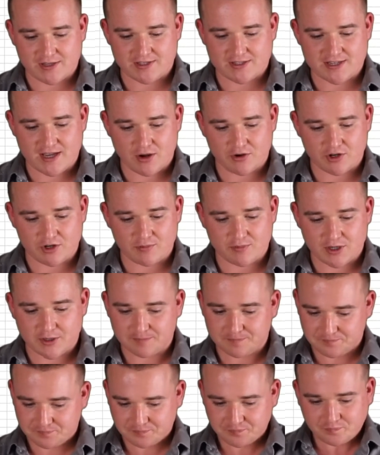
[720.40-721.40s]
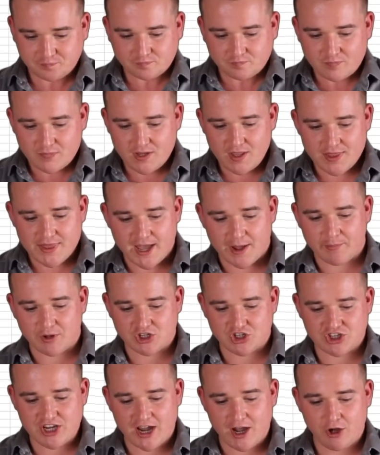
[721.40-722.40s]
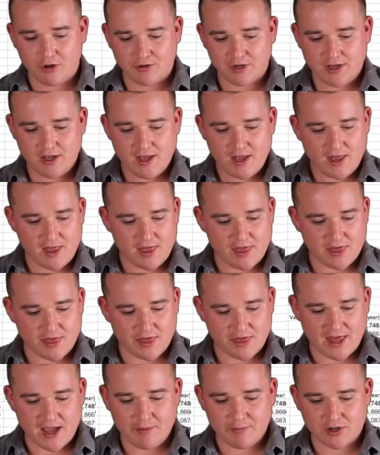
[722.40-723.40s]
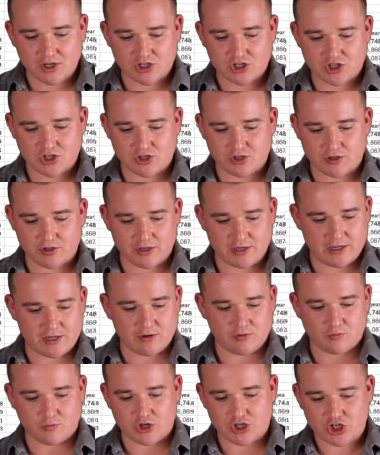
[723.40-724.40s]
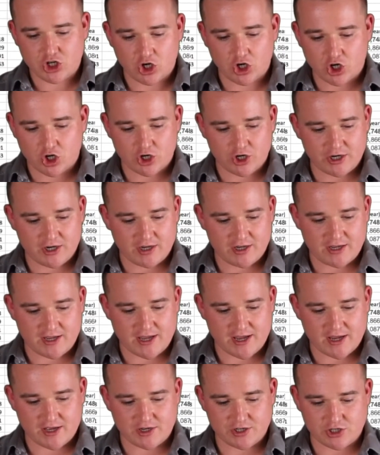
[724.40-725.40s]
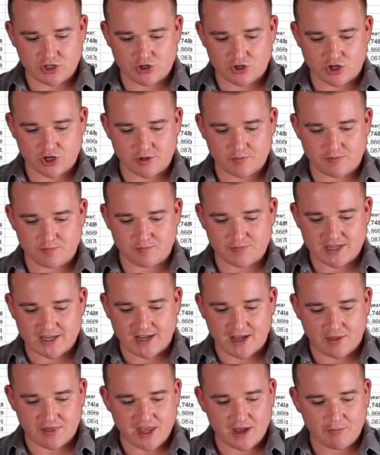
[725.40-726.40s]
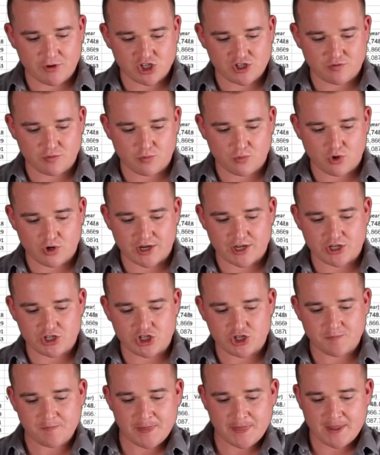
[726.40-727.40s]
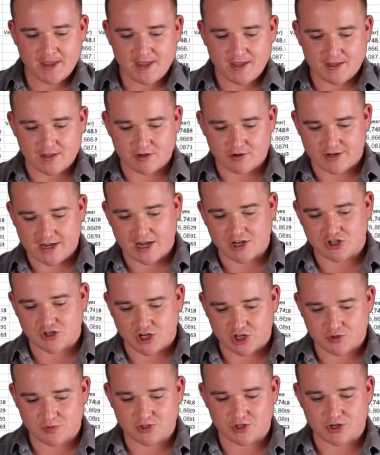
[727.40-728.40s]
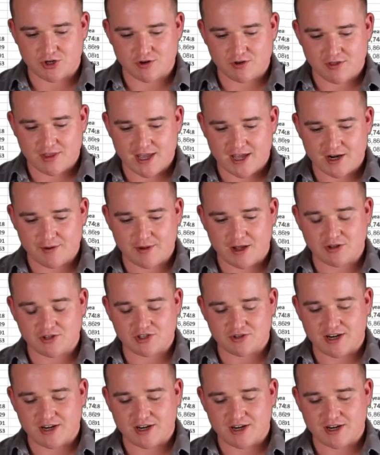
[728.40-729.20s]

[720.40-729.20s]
It's now going to be that much down, that much in return, and you're going to take out that much of a mortgage, your cash on cash return, that amount.